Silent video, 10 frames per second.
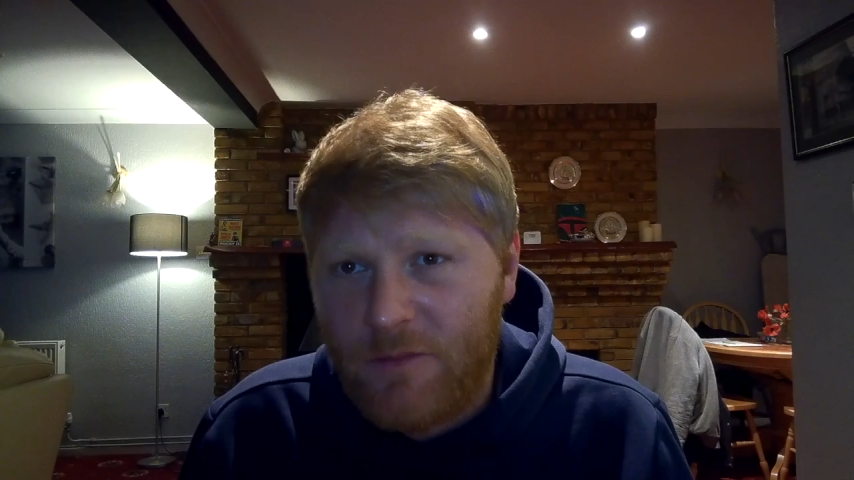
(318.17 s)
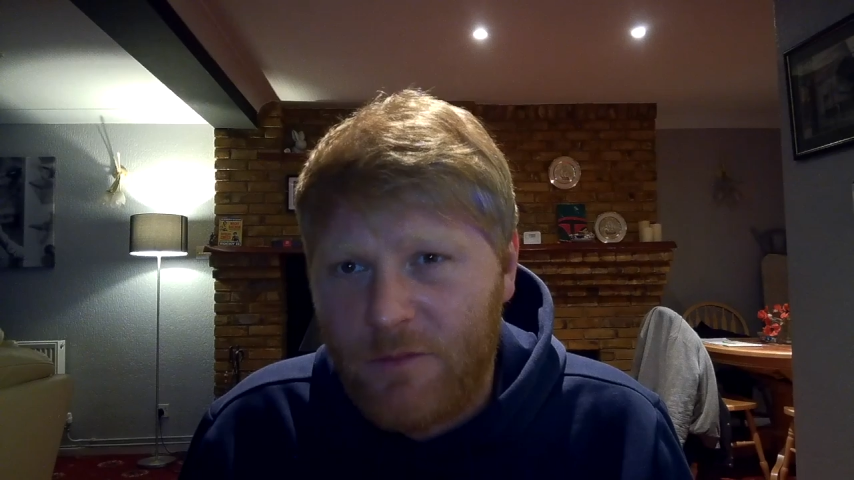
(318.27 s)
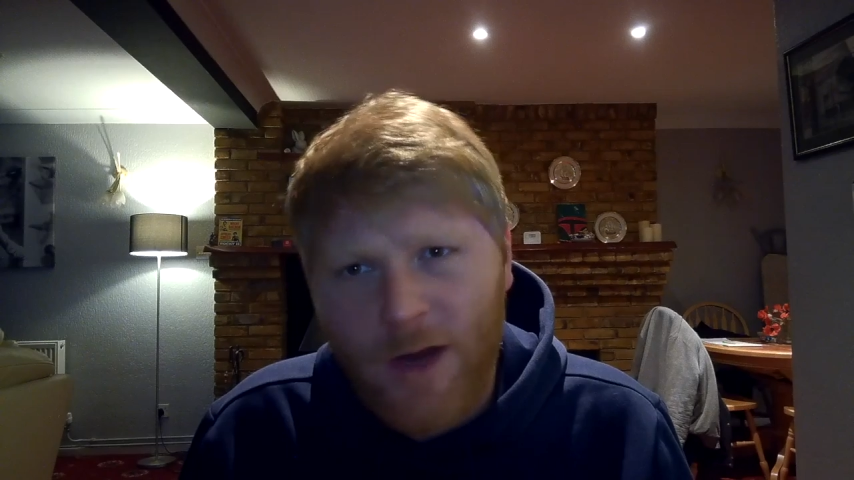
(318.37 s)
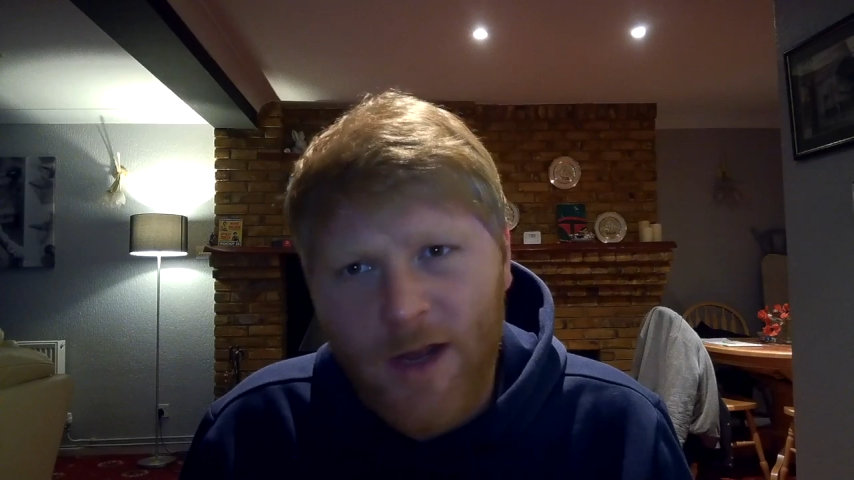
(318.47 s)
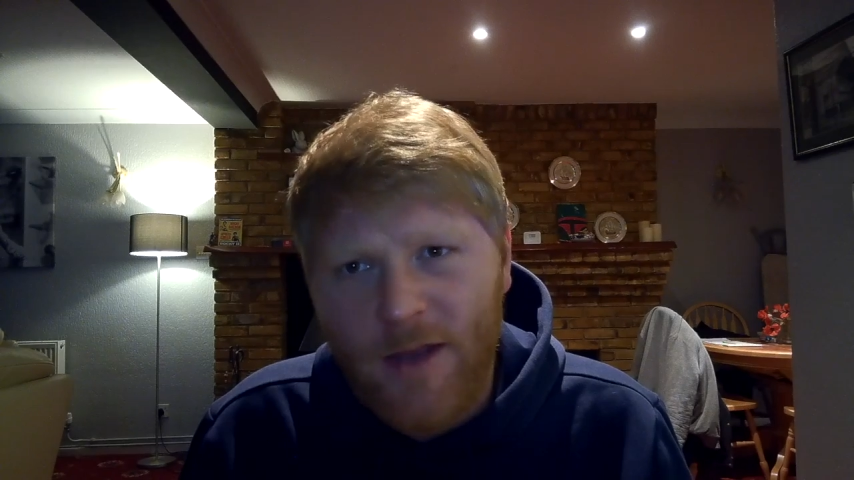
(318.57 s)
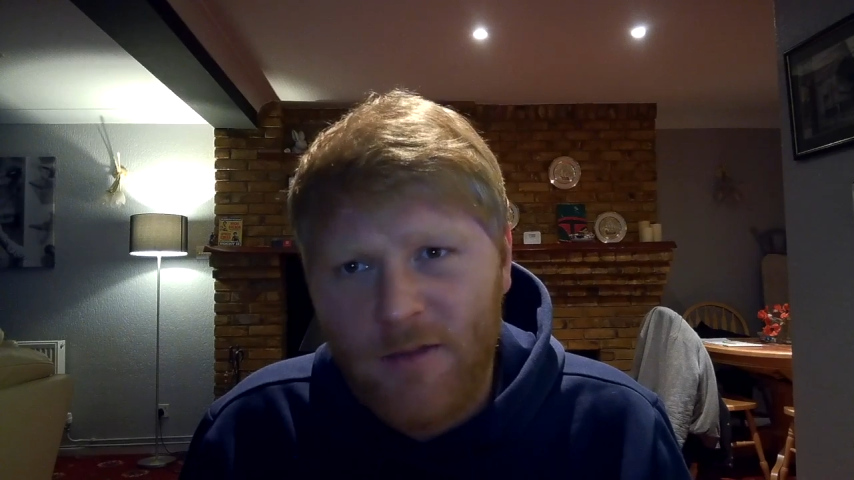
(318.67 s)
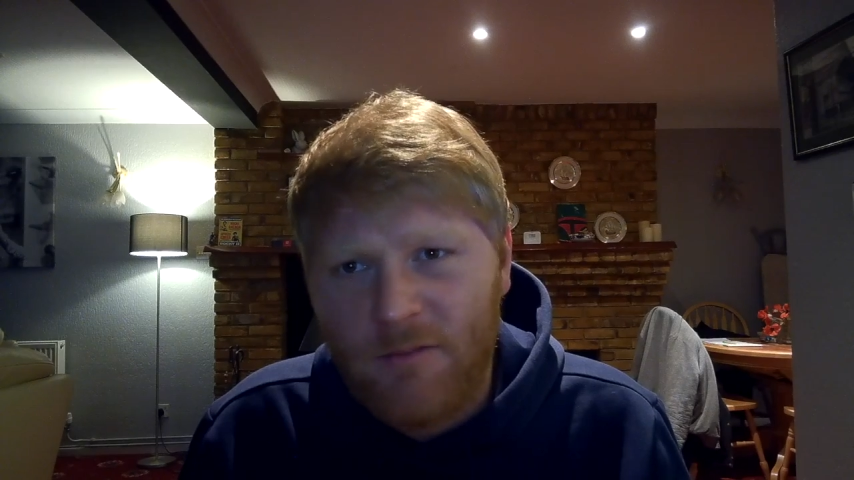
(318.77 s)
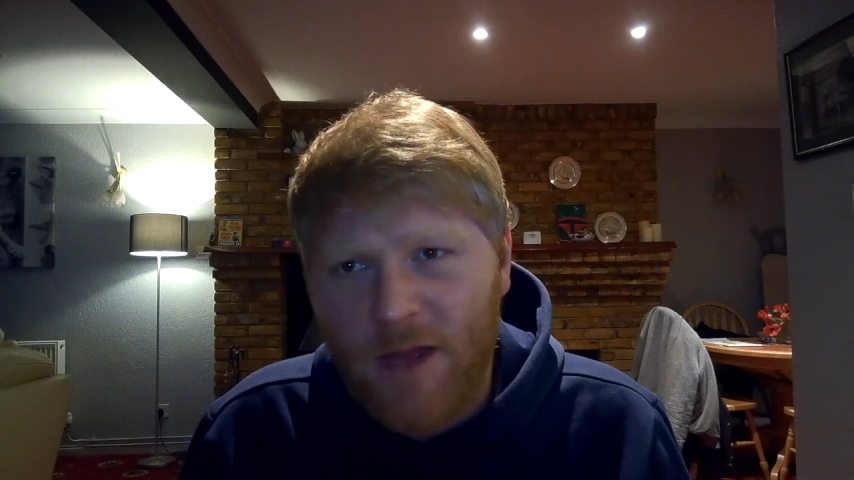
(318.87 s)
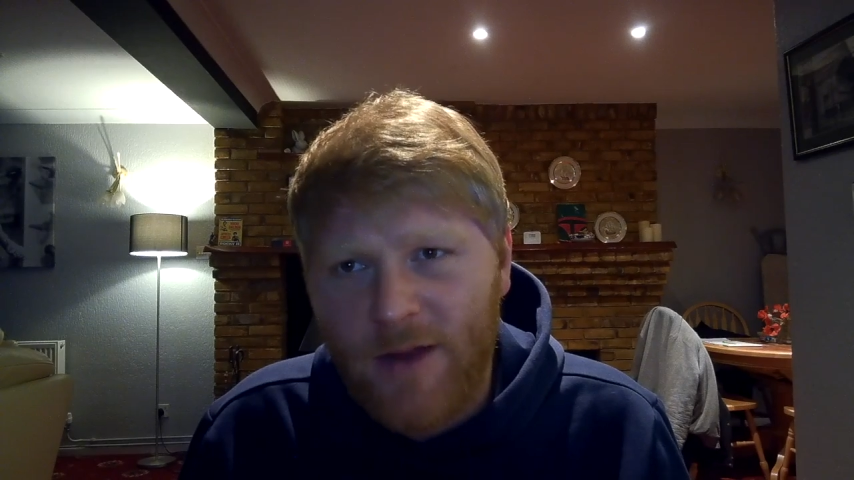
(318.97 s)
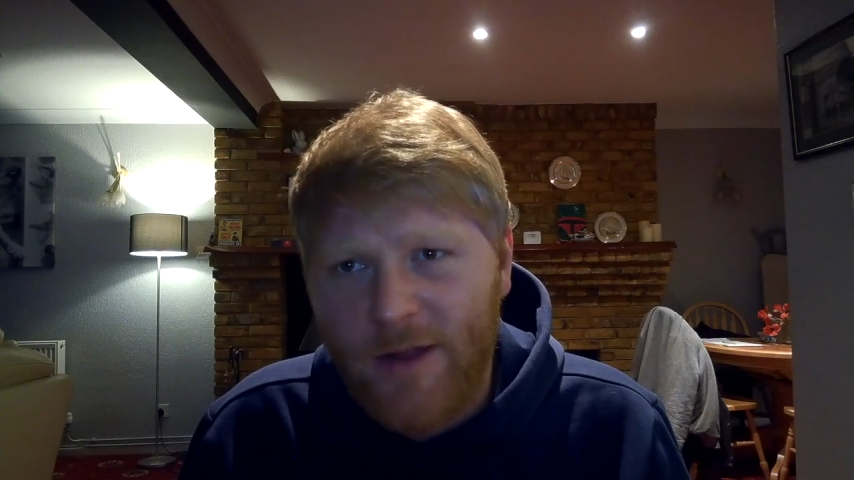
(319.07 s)
really
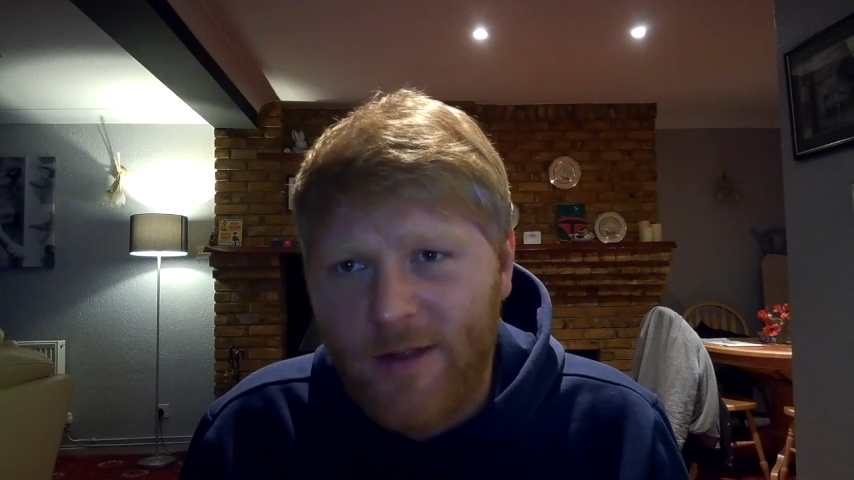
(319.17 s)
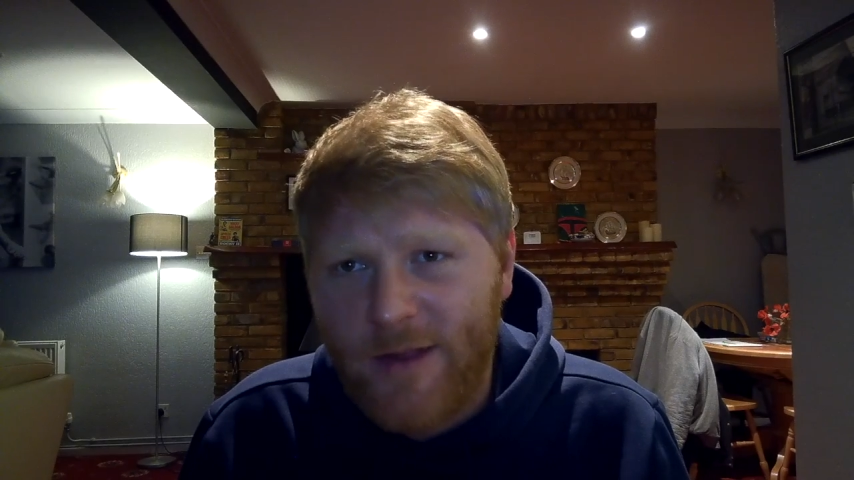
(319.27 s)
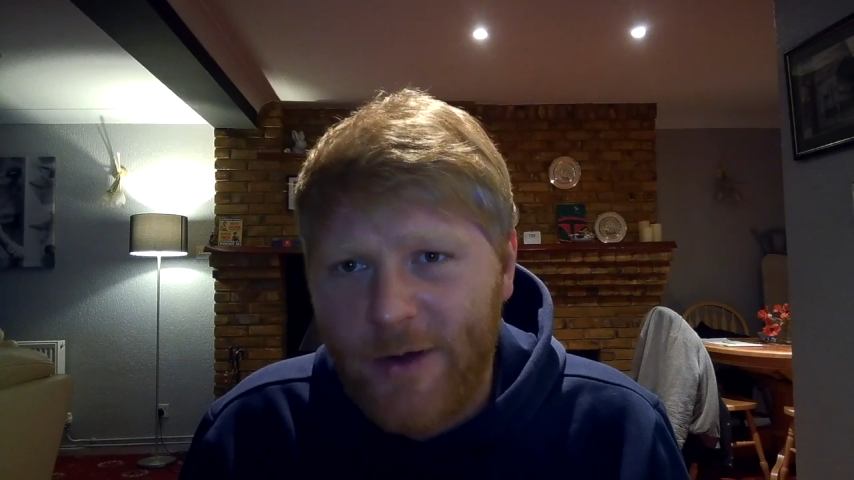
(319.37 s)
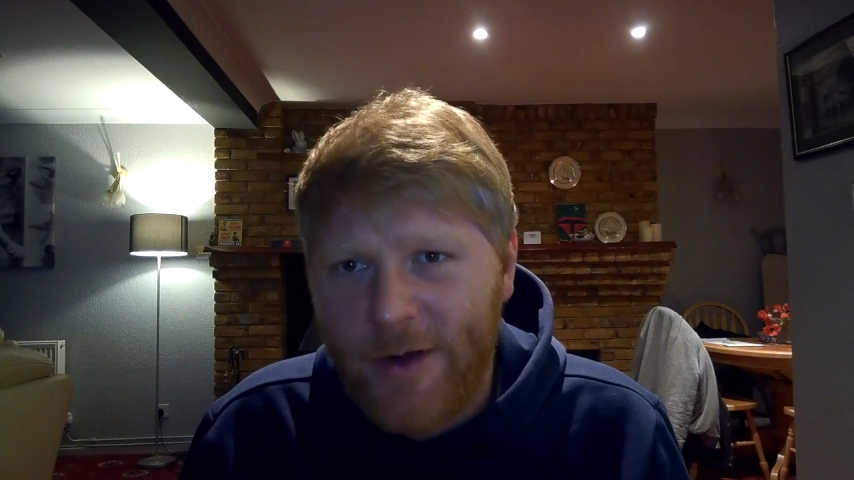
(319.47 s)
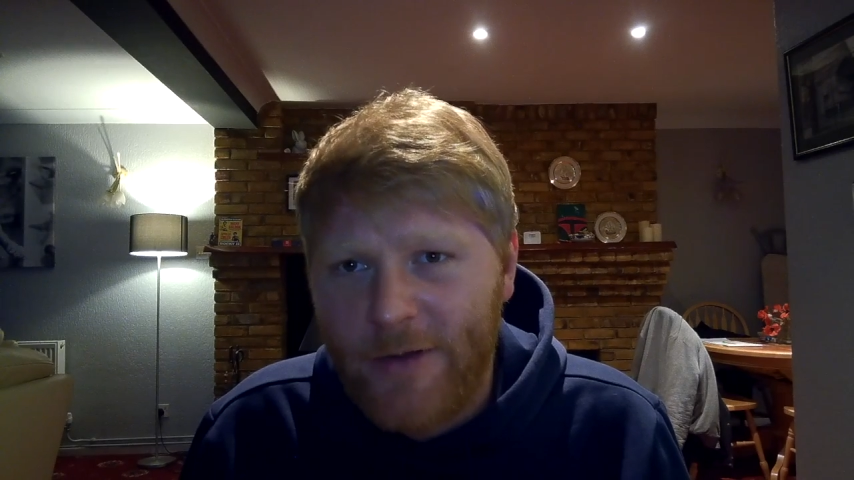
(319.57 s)
unnecessary.